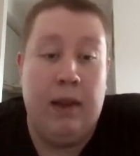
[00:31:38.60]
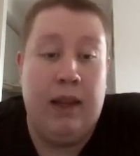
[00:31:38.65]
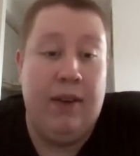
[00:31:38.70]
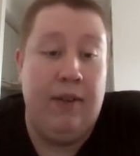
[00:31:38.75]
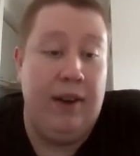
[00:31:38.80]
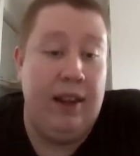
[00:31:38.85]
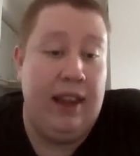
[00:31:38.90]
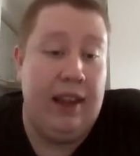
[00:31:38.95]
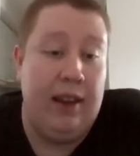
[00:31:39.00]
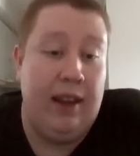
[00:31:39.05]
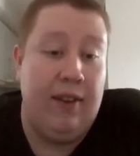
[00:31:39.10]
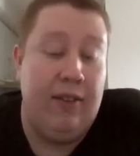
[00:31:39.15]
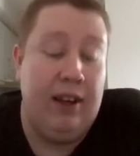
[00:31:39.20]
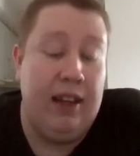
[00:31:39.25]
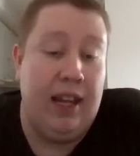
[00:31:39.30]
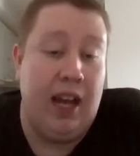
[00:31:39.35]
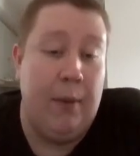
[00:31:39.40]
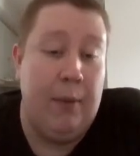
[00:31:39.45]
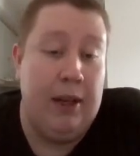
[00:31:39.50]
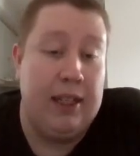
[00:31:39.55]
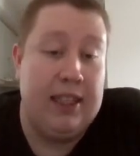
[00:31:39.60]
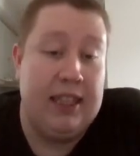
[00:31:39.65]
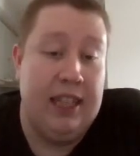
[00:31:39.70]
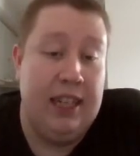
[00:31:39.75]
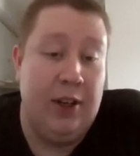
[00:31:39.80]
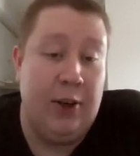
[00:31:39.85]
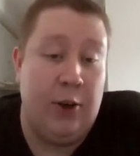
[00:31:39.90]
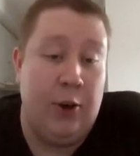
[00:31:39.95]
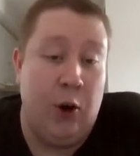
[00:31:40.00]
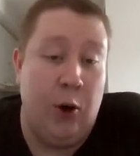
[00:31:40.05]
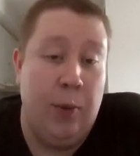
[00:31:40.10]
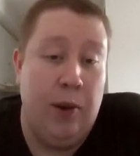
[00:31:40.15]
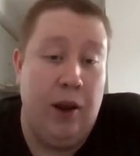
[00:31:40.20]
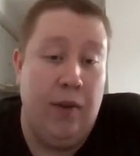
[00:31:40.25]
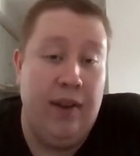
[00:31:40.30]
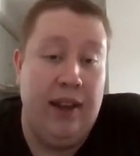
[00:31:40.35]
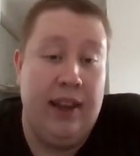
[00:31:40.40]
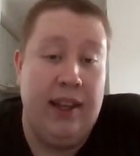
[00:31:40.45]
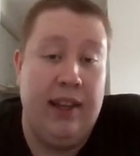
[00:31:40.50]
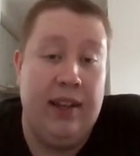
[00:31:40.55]
Every time I see a copy
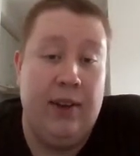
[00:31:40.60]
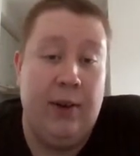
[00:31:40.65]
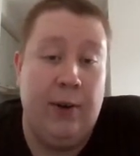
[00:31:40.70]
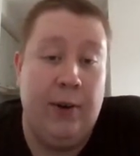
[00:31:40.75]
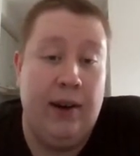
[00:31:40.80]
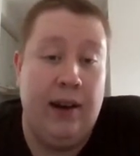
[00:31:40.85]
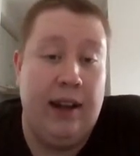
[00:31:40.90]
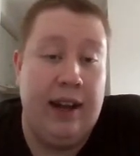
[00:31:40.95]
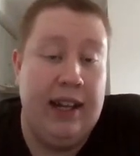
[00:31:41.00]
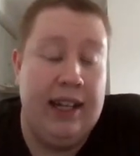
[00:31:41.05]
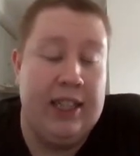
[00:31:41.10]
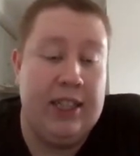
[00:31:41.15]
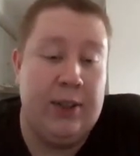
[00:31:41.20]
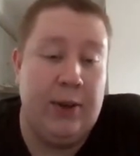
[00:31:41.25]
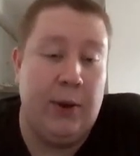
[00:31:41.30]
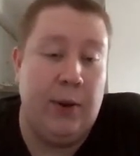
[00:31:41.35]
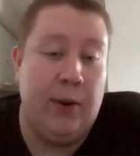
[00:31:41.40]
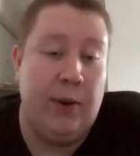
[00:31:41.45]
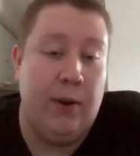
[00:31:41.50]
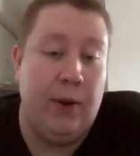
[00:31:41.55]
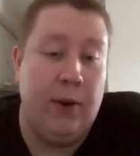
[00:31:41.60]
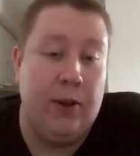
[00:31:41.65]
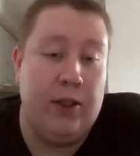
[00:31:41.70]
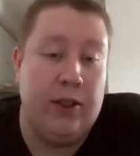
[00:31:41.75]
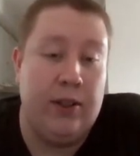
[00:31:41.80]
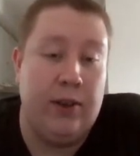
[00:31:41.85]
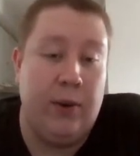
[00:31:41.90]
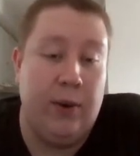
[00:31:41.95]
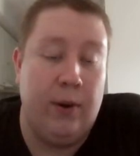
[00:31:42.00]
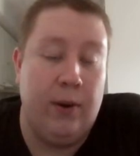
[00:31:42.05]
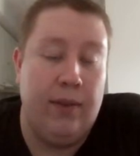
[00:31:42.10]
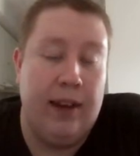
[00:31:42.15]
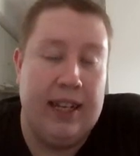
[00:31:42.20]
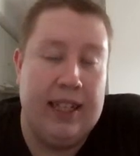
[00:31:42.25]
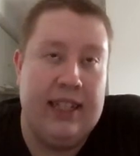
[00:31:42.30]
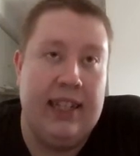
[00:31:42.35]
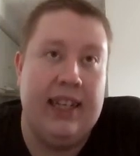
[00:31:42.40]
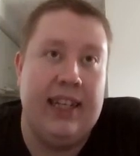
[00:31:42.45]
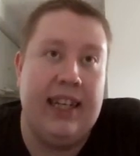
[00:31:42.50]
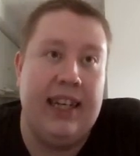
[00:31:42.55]
of it online, so
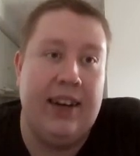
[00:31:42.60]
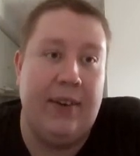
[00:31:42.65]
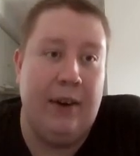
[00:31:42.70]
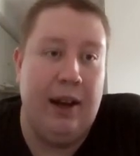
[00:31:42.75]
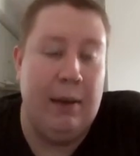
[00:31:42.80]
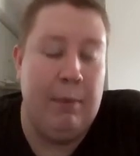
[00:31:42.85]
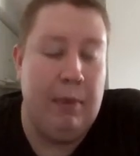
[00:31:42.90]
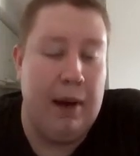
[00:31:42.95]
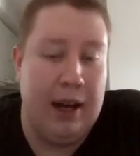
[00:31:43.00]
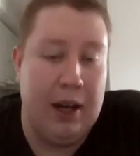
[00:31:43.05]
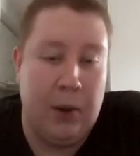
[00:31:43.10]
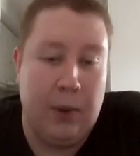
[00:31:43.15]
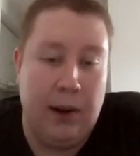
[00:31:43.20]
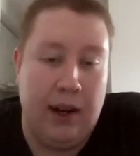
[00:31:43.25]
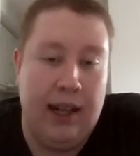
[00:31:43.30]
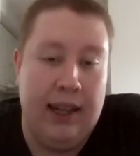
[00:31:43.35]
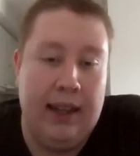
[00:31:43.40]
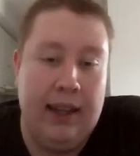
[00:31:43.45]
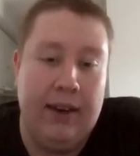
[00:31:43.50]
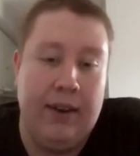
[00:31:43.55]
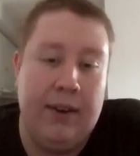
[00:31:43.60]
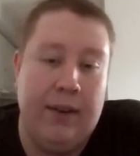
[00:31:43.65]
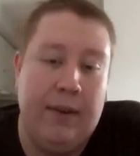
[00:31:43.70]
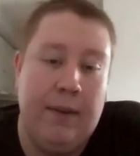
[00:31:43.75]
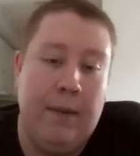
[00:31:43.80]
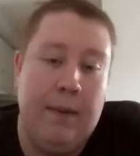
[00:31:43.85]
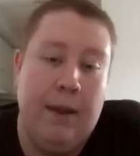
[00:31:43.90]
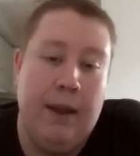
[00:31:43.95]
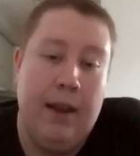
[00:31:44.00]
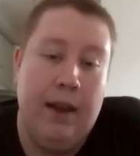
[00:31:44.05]
always like in really bad quality. So